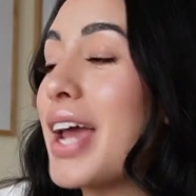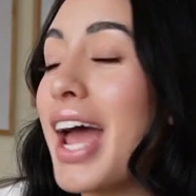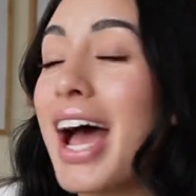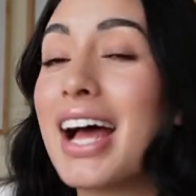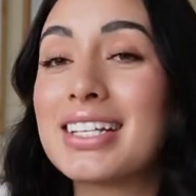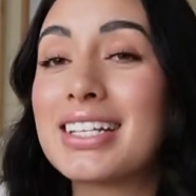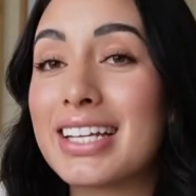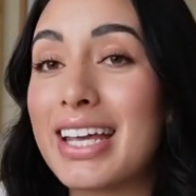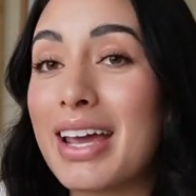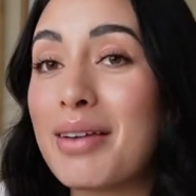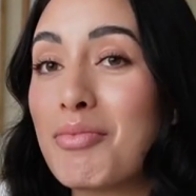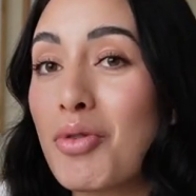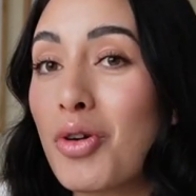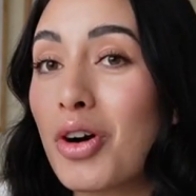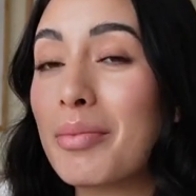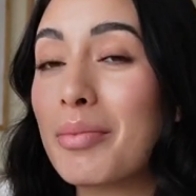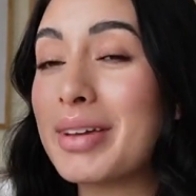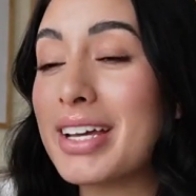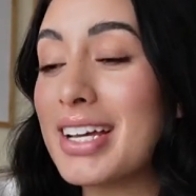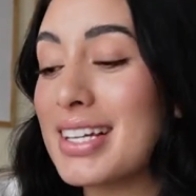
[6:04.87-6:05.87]
had to get
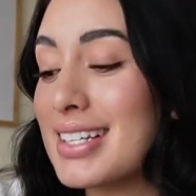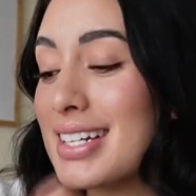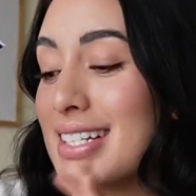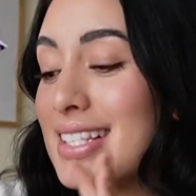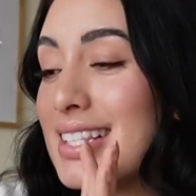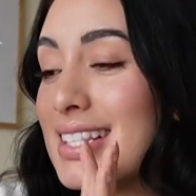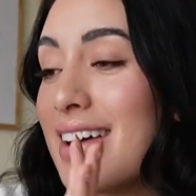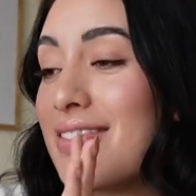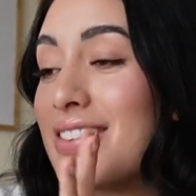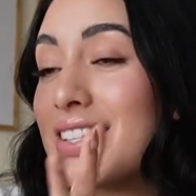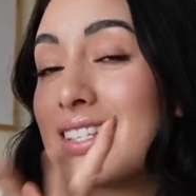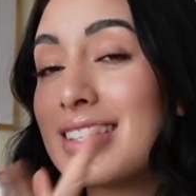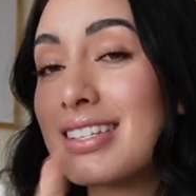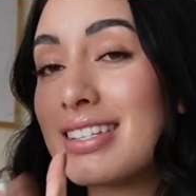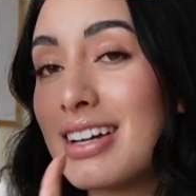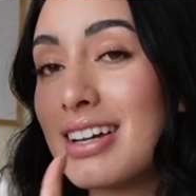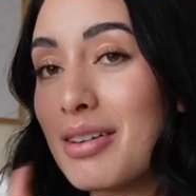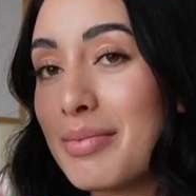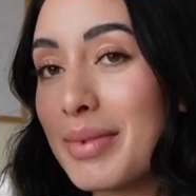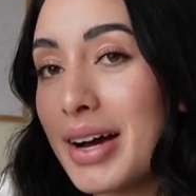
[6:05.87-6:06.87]
more because I love it
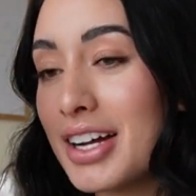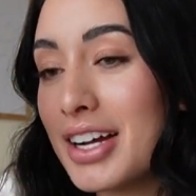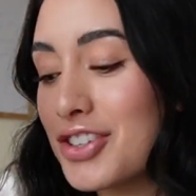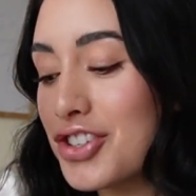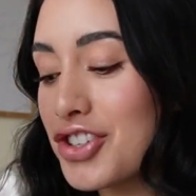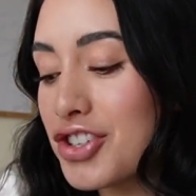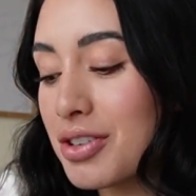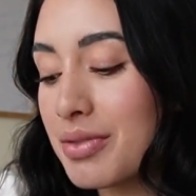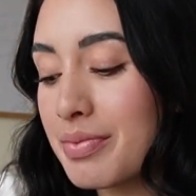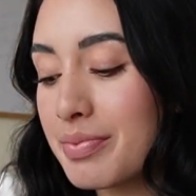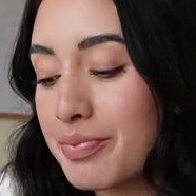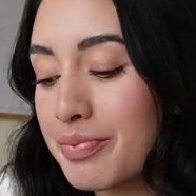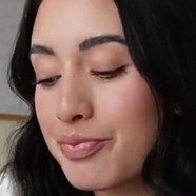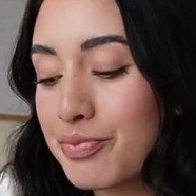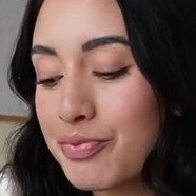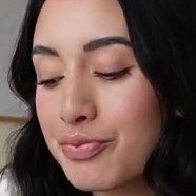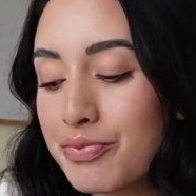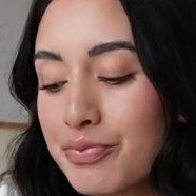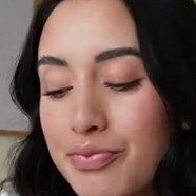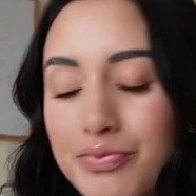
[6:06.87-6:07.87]
so much.
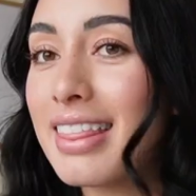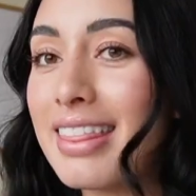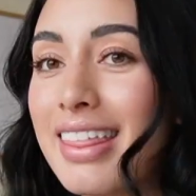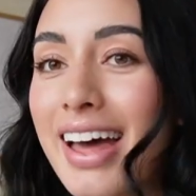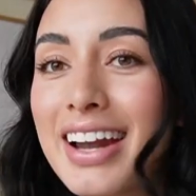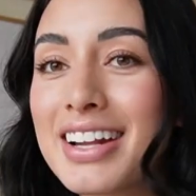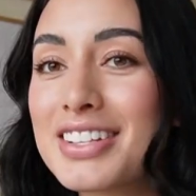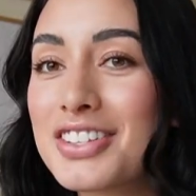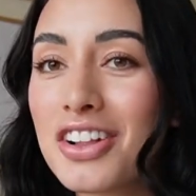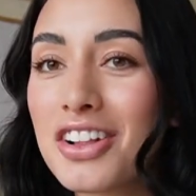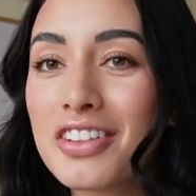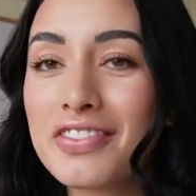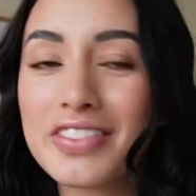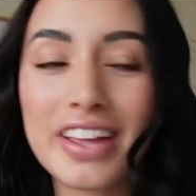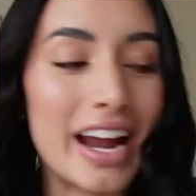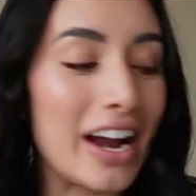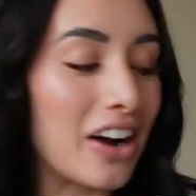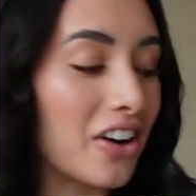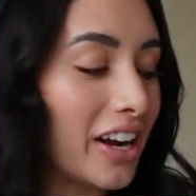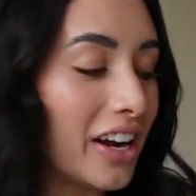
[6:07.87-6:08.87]
That is all of the
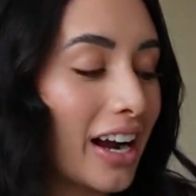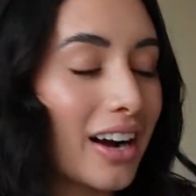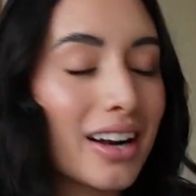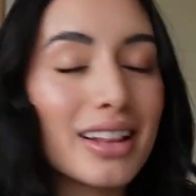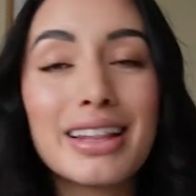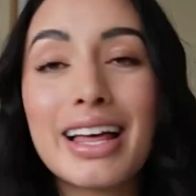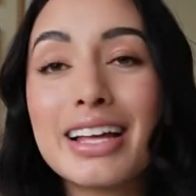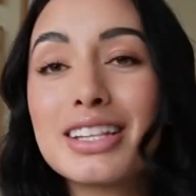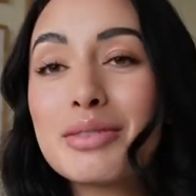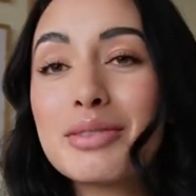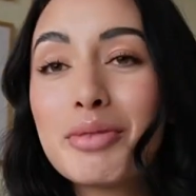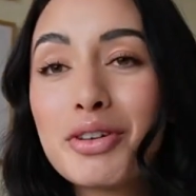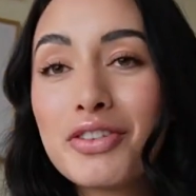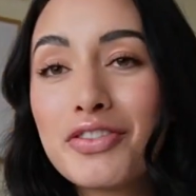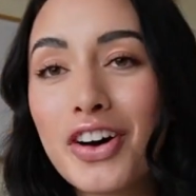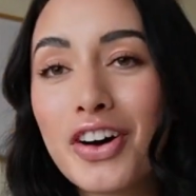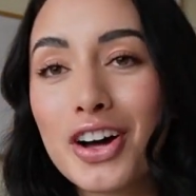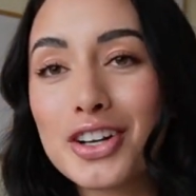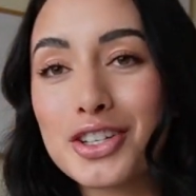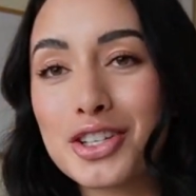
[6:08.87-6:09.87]
hair care. Let's move
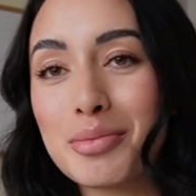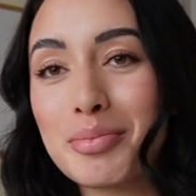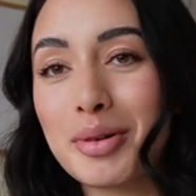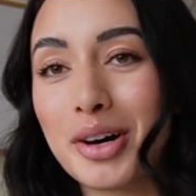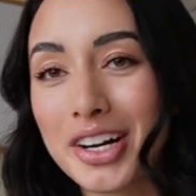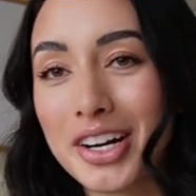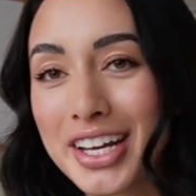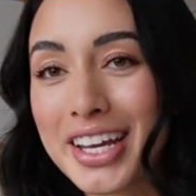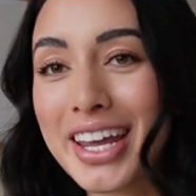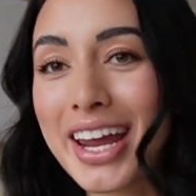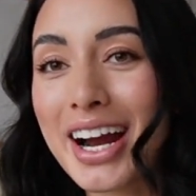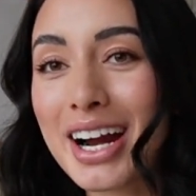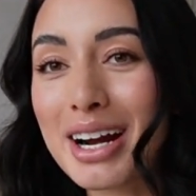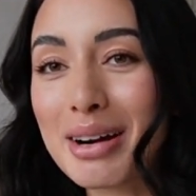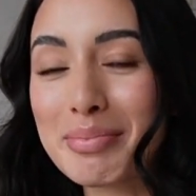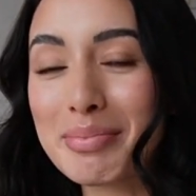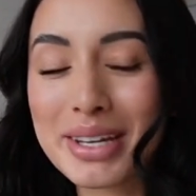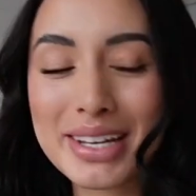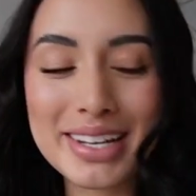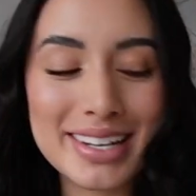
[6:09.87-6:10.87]
on to body care
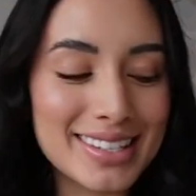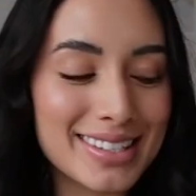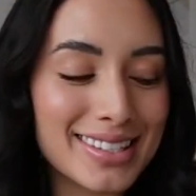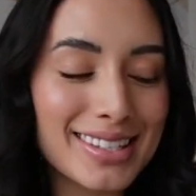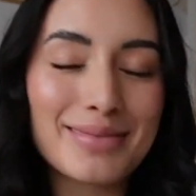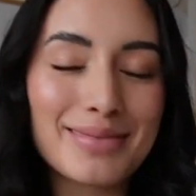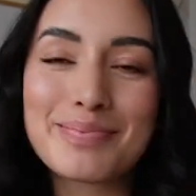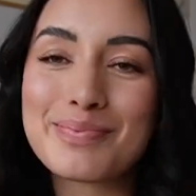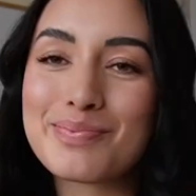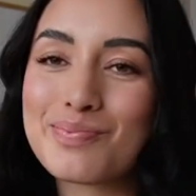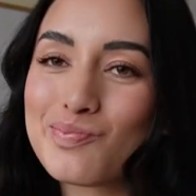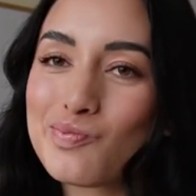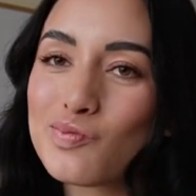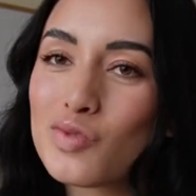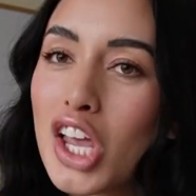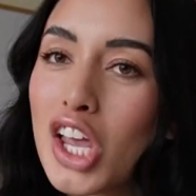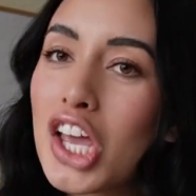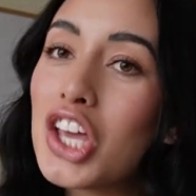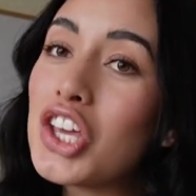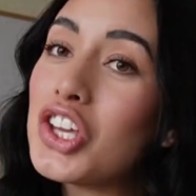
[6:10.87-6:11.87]
because
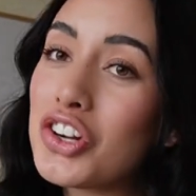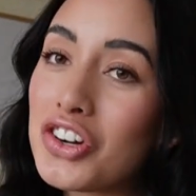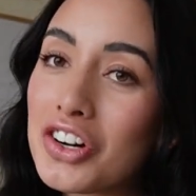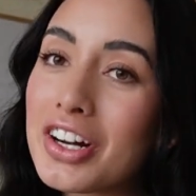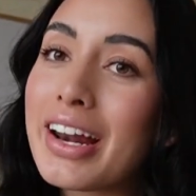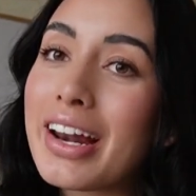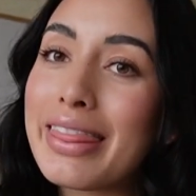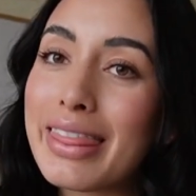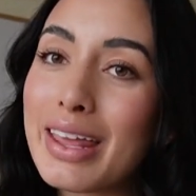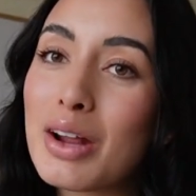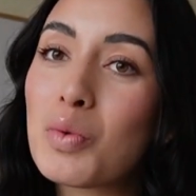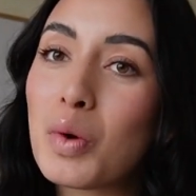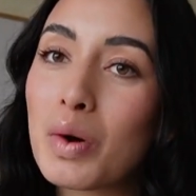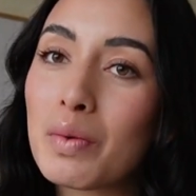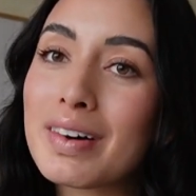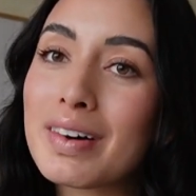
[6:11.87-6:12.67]
you're gonna think we're